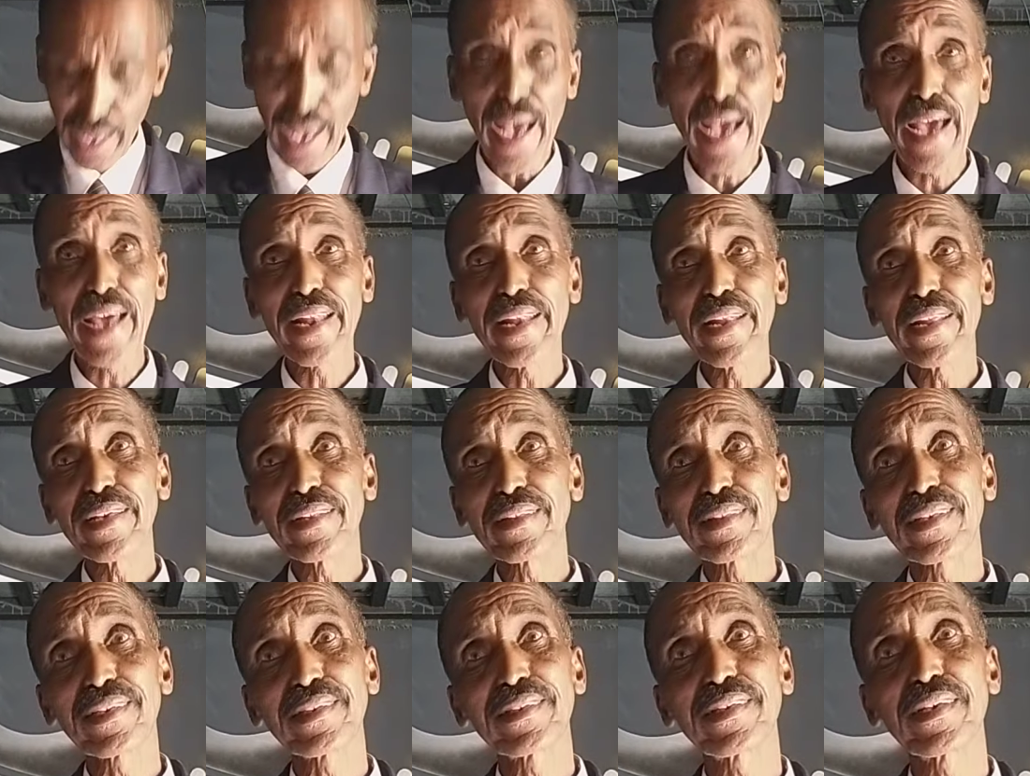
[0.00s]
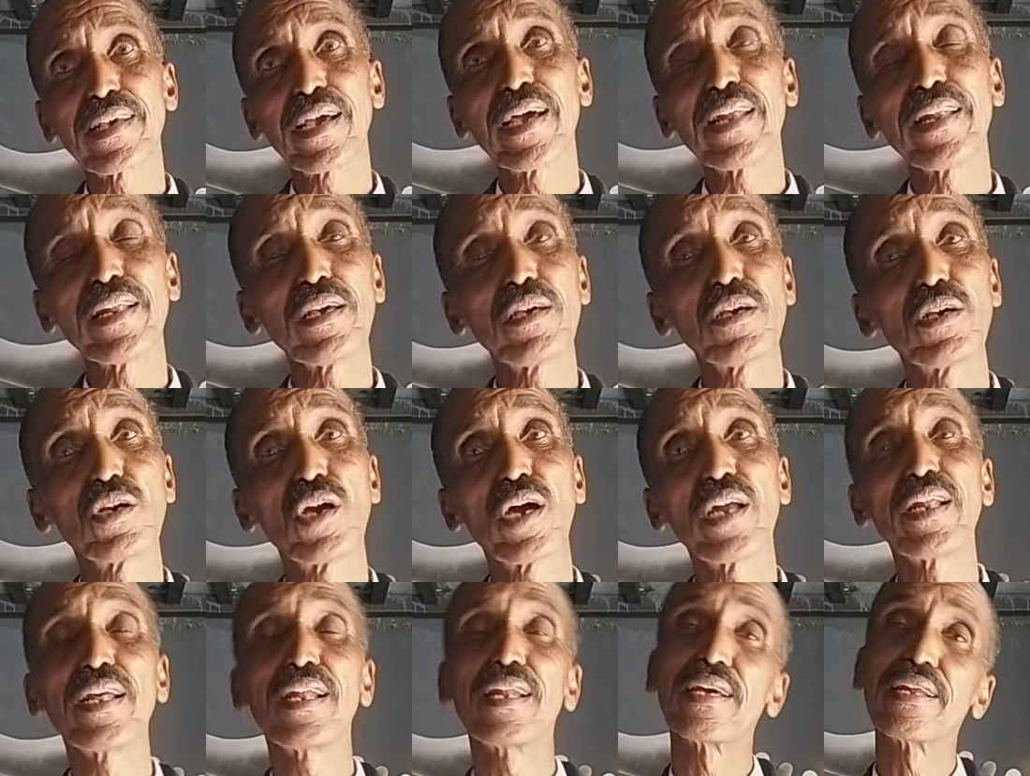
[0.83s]
any
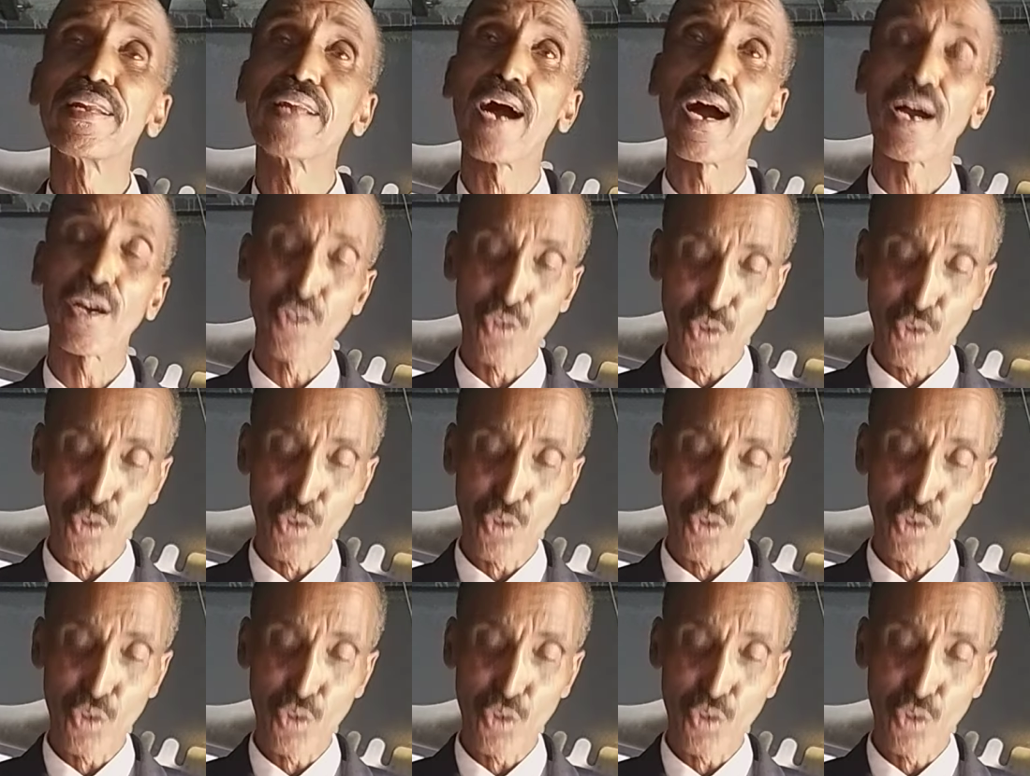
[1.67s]
leader